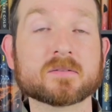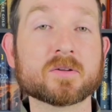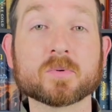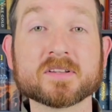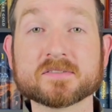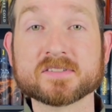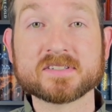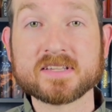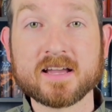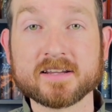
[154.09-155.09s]
the rest of
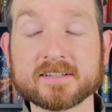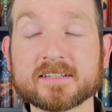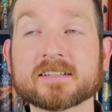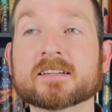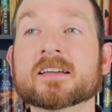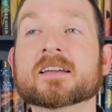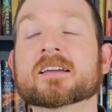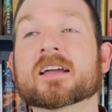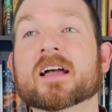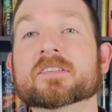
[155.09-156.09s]
society
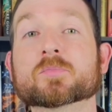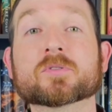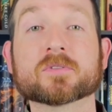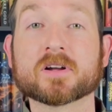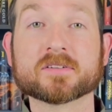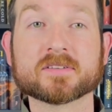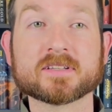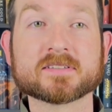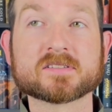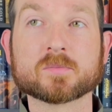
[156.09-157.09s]
has moved on to
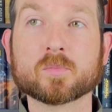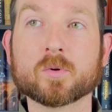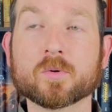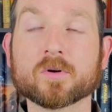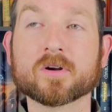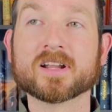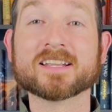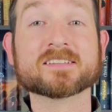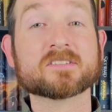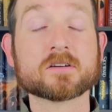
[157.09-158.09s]
this more
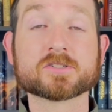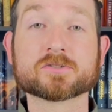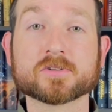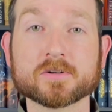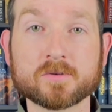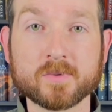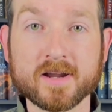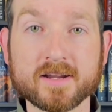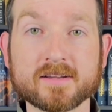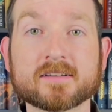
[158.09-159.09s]
industrial
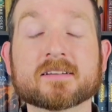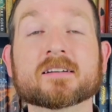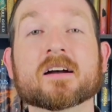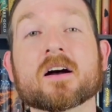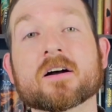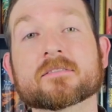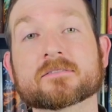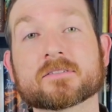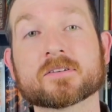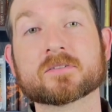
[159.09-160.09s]
way of